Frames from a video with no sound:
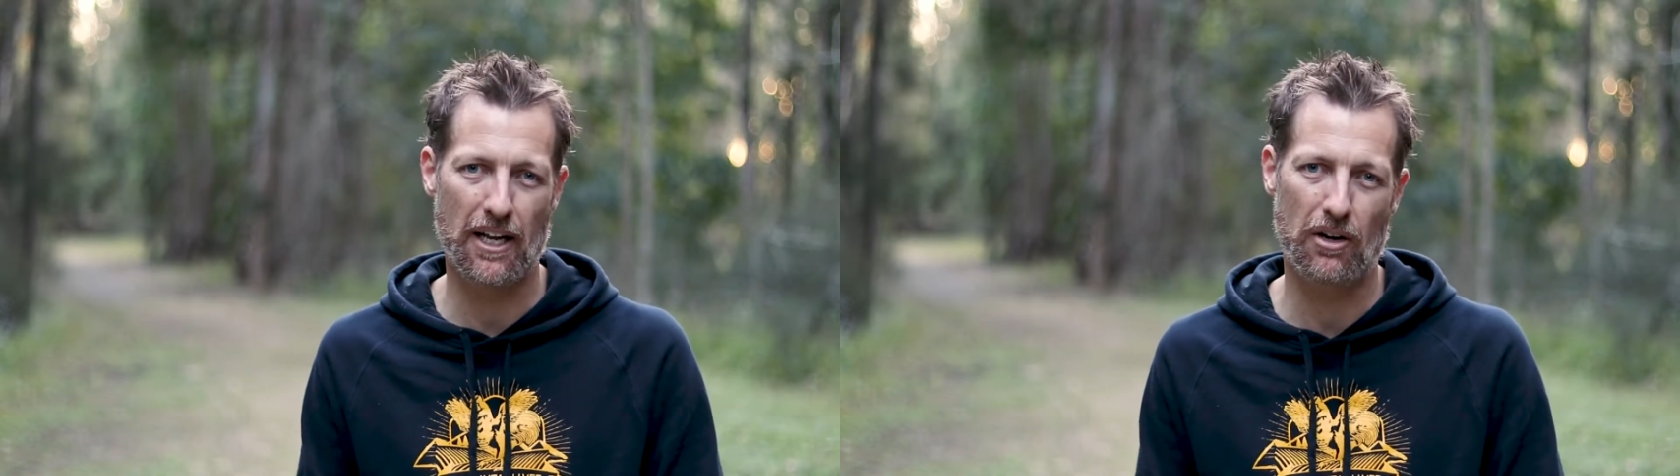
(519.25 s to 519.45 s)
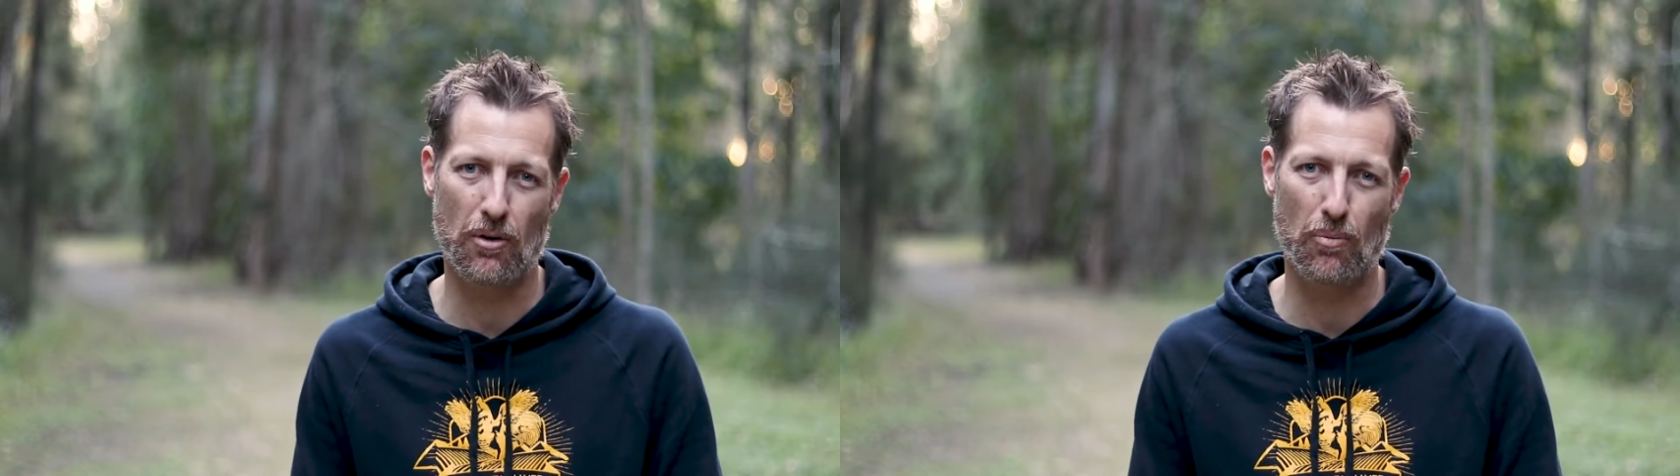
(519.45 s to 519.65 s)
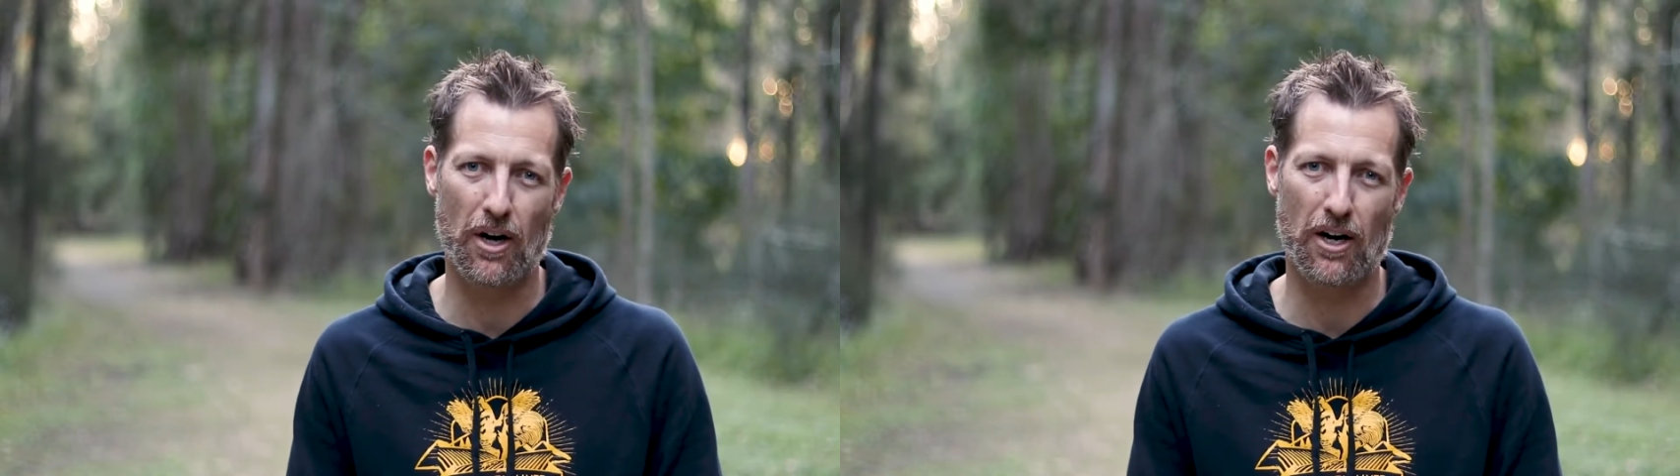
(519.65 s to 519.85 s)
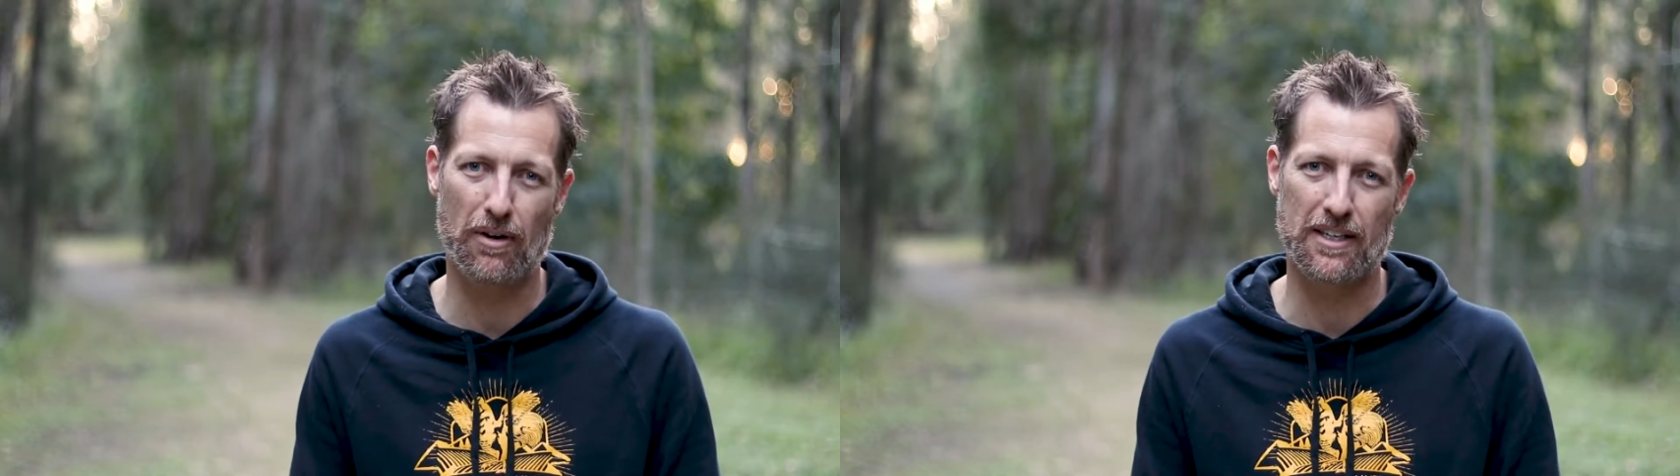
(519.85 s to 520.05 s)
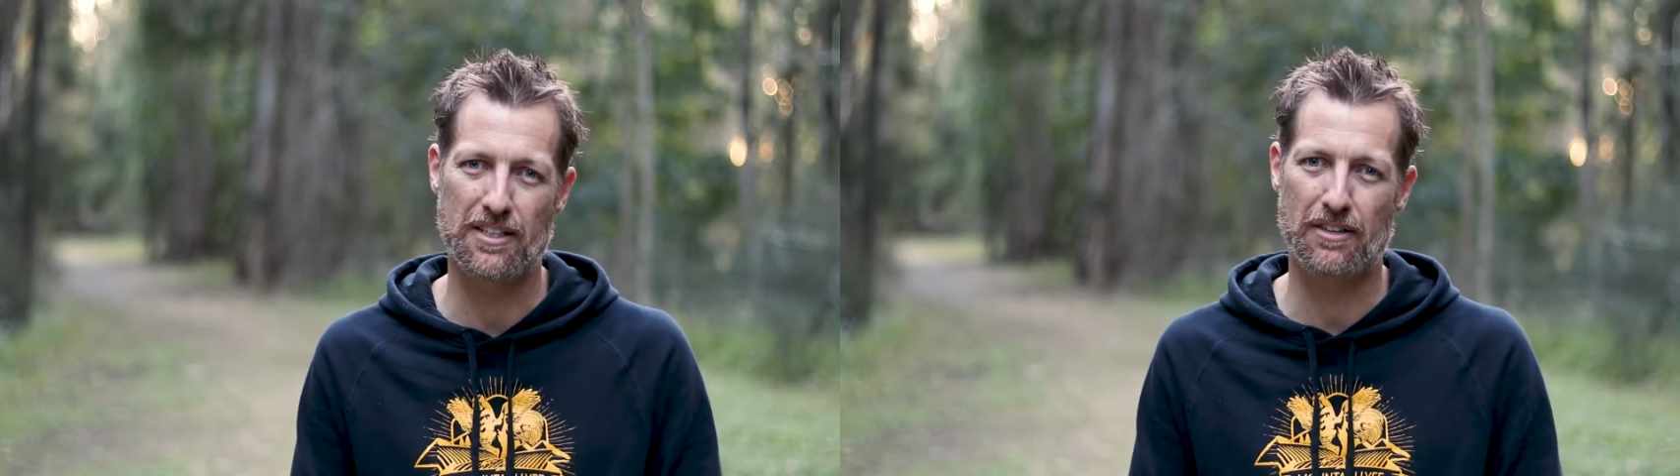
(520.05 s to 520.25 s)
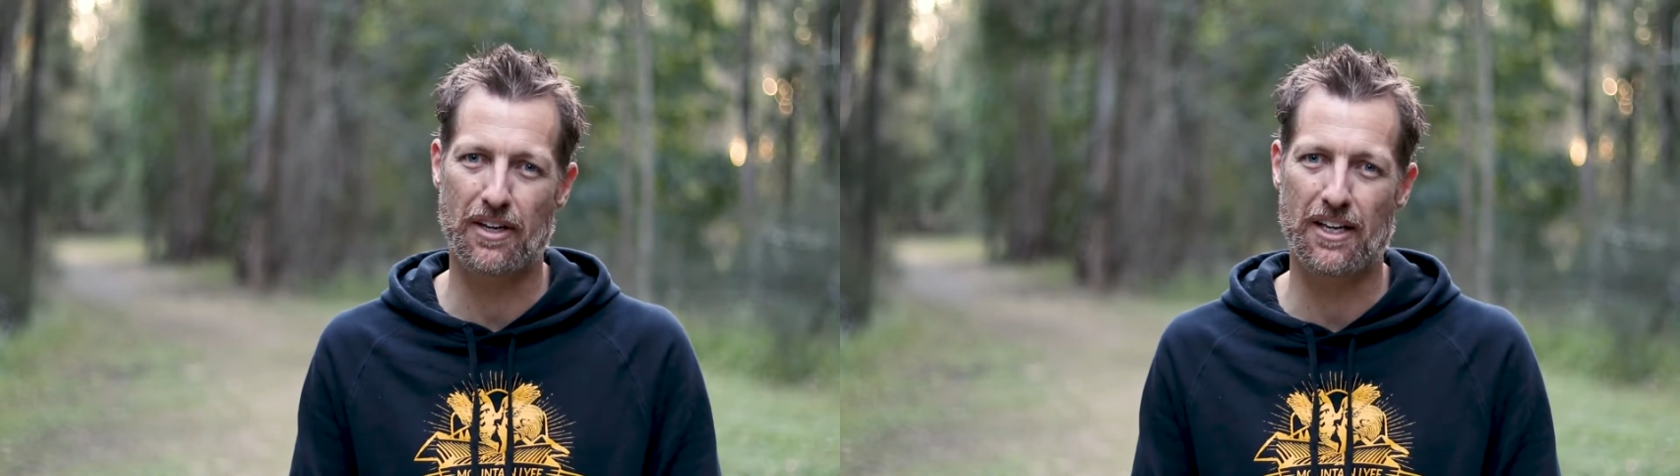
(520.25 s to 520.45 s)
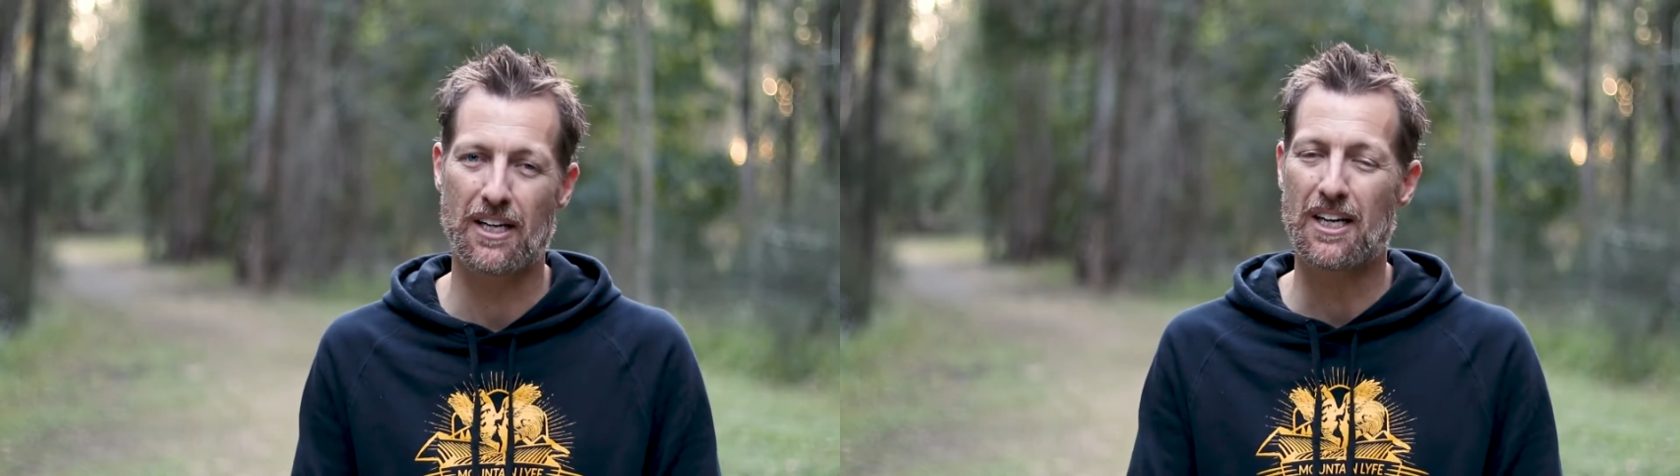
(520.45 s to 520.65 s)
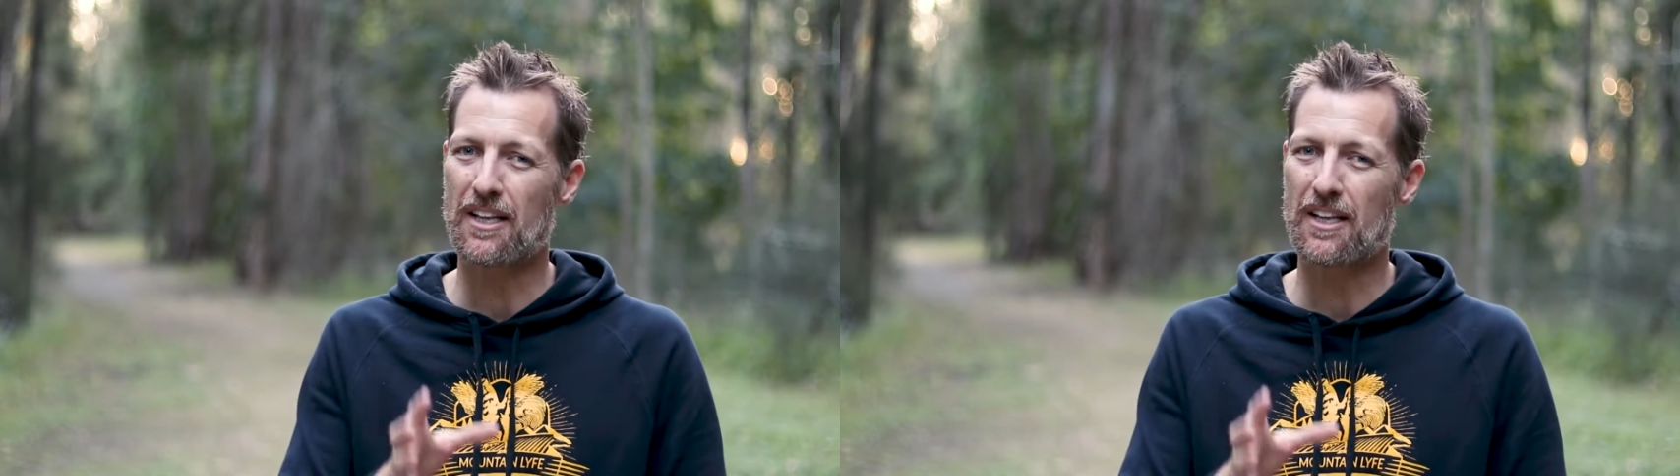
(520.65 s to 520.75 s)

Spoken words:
here on Wire Run TV,